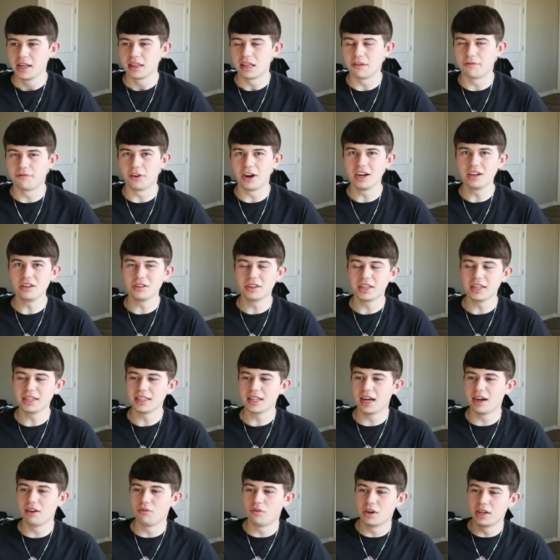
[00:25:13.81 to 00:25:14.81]
The final thing
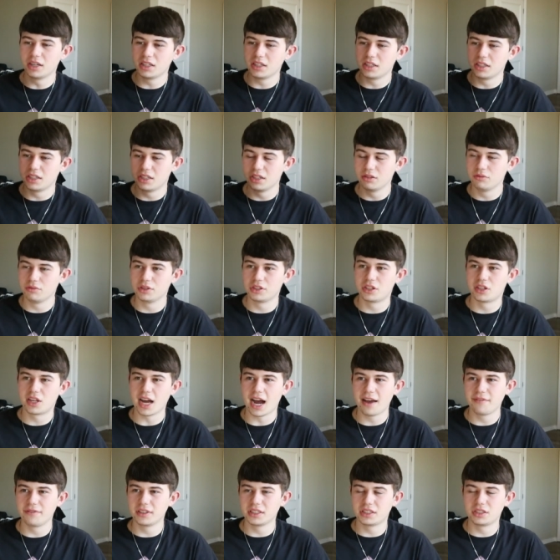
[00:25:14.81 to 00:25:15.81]
that I wanted to do was
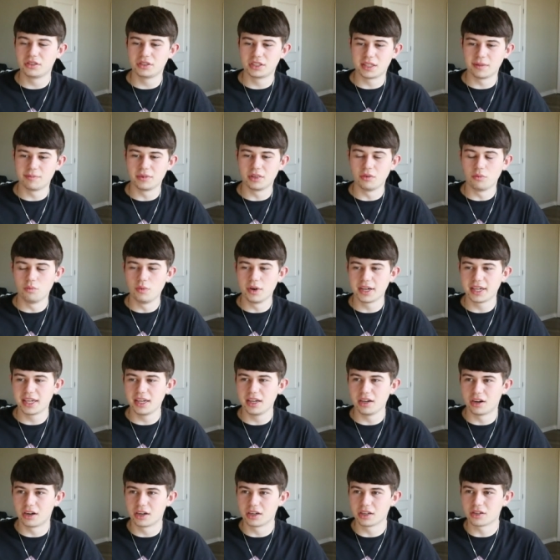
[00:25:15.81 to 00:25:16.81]
dive into some of the
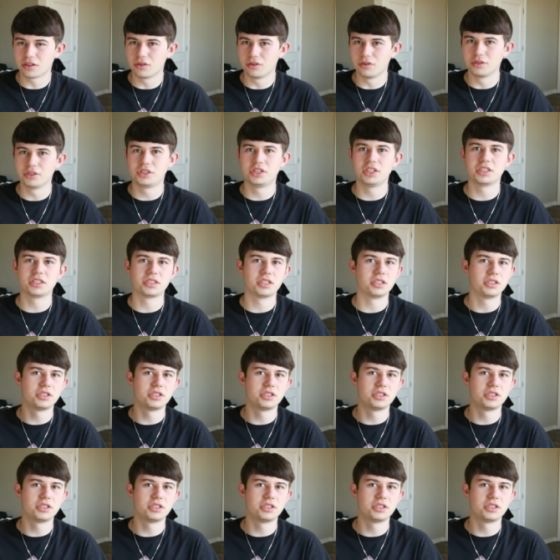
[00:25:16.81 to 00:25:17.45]
wiki articles just